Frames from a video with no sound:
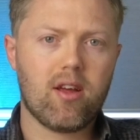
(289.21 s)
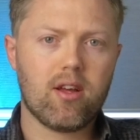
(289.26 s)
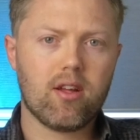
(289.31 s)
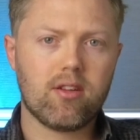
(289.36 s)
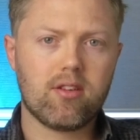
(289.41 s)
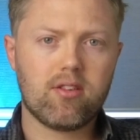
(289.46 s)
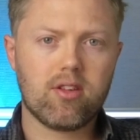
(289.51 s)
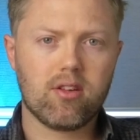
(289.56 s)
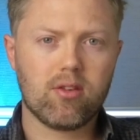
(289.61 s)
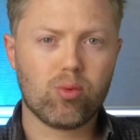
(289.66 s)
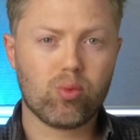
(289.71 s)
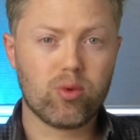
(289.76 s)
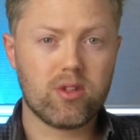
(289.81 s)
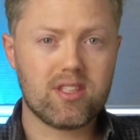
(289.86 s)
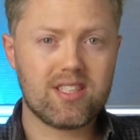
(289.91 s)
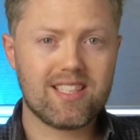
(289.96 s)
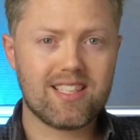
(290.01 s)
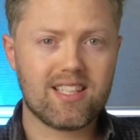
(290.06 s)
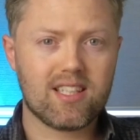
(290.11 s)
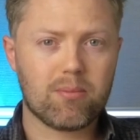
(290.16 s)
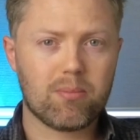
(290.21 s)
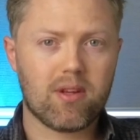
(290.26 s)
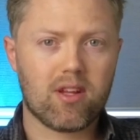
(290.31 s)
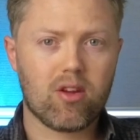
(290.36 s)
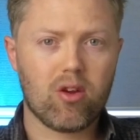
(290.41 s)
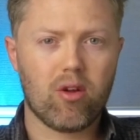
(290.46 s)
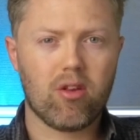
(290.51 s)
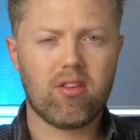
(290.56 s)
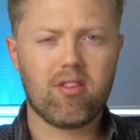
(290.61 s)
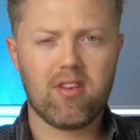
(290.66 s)
until recently,
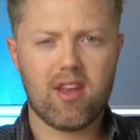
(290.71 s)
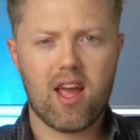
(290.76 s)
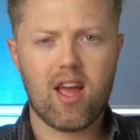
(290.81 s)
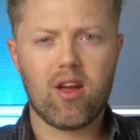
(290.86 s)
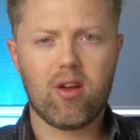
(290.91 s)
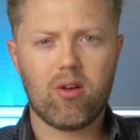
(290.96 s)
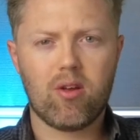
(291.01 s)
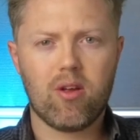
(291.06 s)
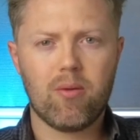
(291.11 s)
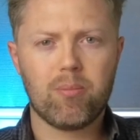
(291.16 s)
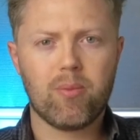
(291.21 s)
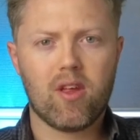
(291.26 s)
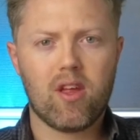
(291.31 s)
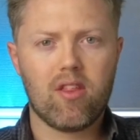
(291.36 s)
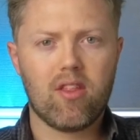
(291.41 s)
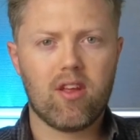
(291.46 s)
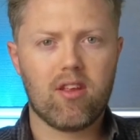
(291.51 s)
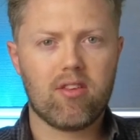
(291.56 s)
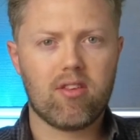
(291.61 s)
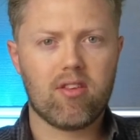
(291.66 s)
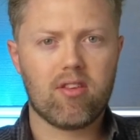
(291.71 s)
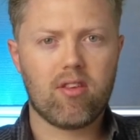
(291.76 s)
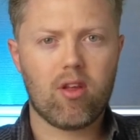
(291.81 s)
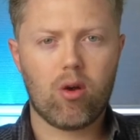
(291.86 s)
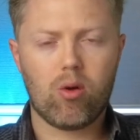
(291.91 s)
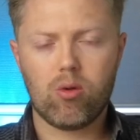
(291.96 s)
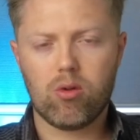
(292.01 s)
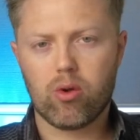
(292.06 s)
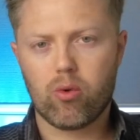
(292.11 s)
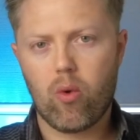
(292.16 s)
because now there's this
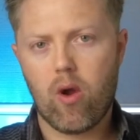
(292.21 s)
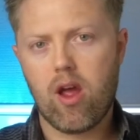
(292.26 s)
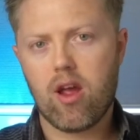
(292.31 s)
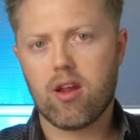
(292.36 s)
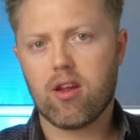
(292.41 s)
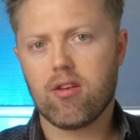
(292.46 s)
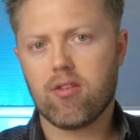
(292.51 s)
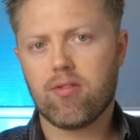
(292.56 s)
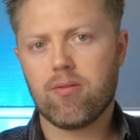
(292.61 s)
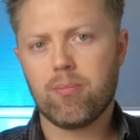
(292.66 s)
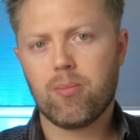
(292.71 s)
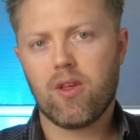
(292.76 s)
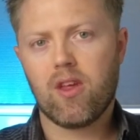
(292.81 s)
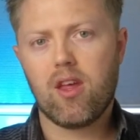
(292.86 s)
whole array of